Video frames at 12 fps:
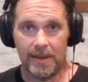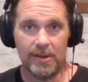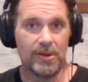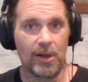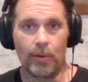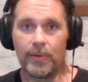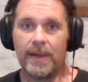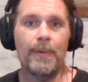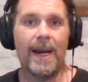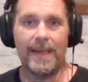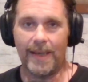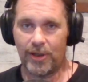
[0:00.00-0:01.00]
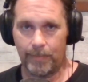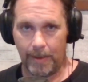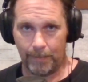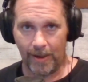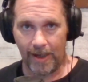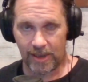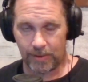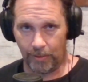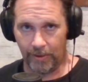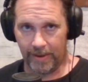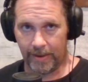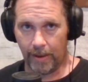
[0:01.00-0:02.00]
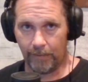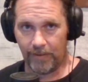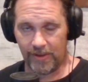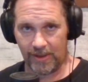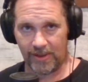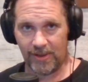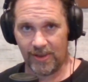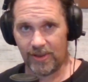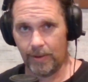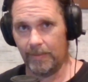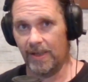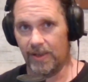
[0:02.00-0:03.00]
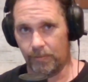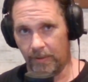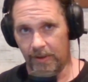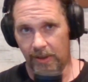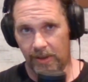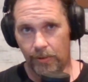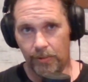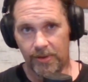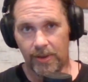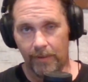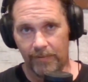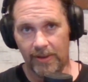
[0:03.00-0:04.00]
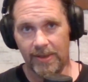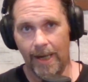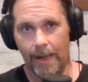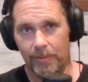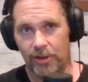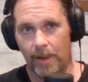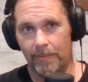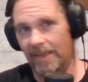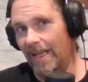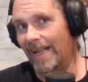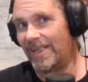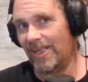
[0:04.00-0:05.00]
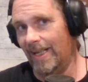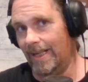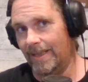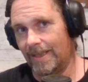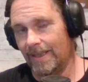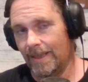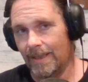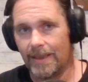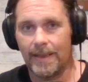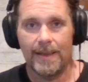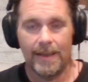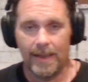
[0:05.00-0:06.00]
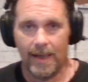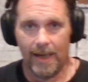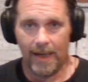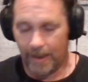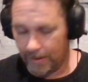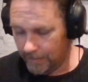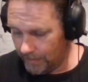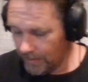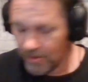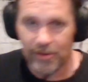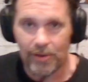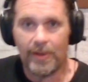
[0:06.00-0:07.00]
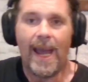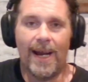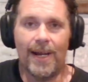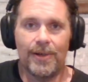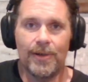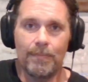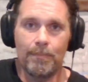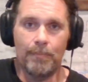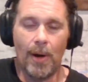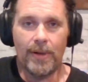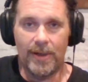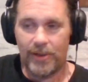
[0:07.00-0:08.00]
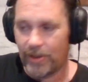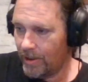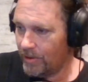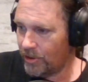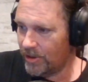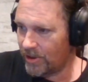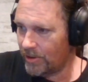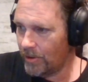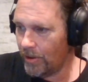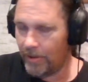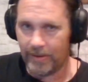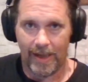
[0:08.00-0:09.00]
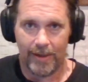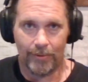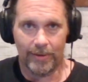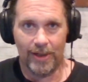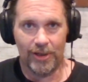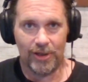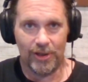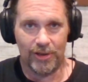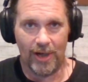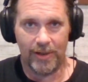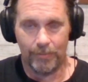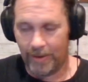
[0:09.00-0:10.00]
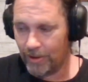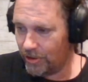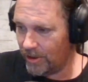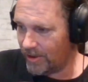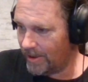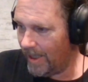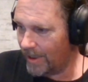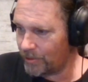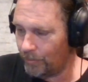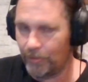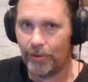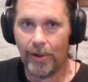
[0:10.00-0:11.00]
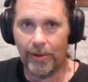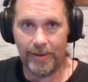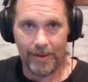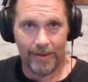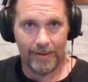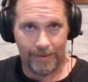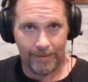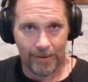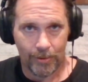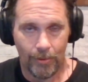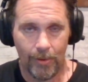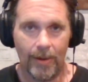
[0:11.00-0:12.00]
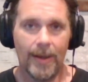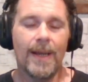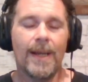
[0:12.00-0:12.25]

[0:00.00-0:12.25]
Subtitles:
The only way that should be possible in their physics system is with the use of the time gem, and that's it. And so, yeah. Bonus, she's a nerd. Not only is she genuine, she's an actual nerd. Cool.